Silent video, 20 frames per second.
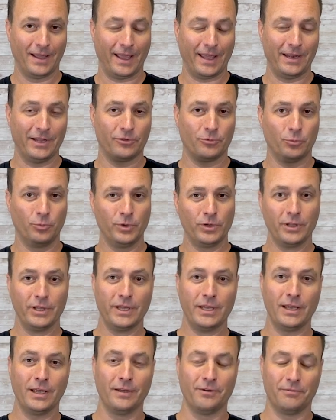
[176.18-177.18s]
And it's
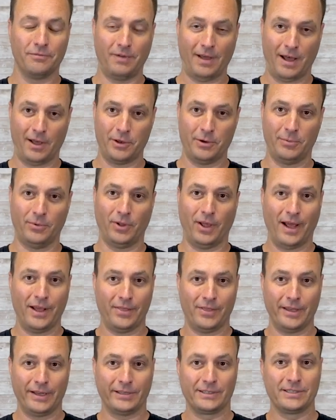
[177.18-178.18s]
really valuable, I
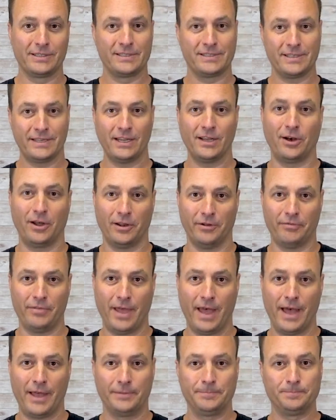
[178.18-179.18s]
think, to see all of
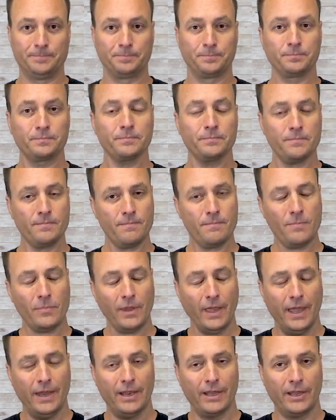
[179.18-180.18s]
that.
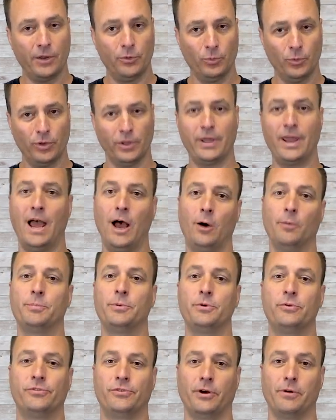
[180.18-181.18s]
And it can really help
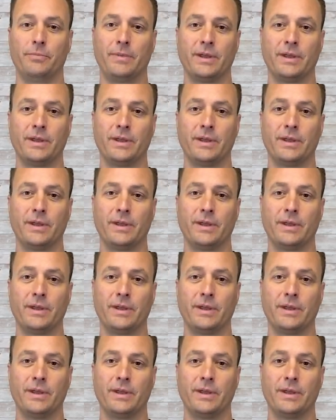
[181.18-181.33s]
you start